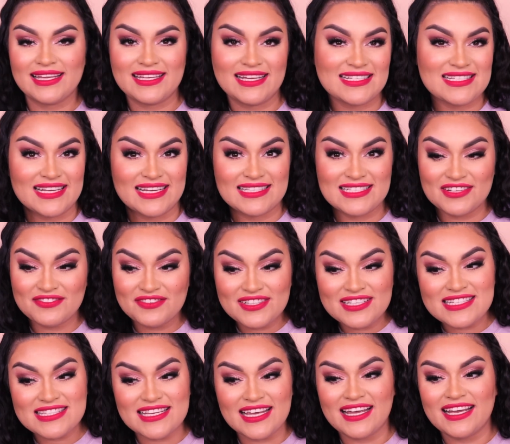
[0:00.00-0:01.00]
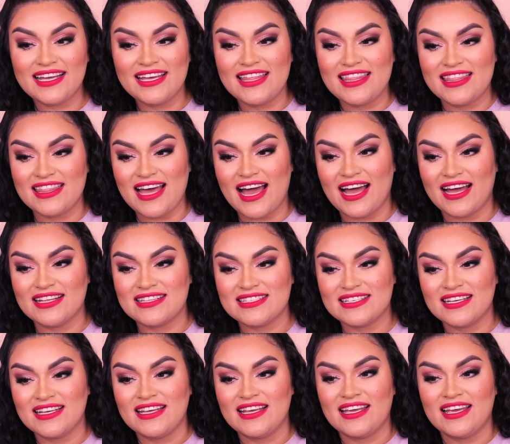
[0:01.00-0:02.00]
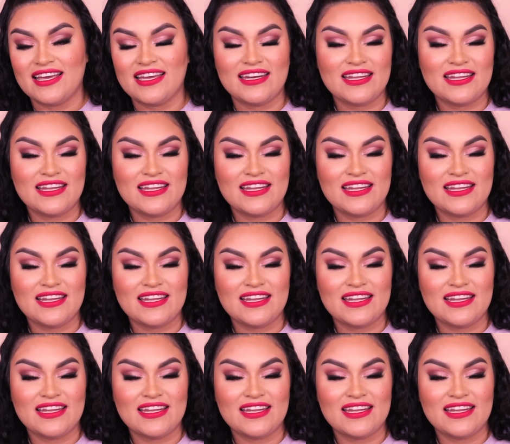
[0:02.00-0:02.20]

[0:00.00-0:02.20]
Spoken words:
yes, I can definitely say that it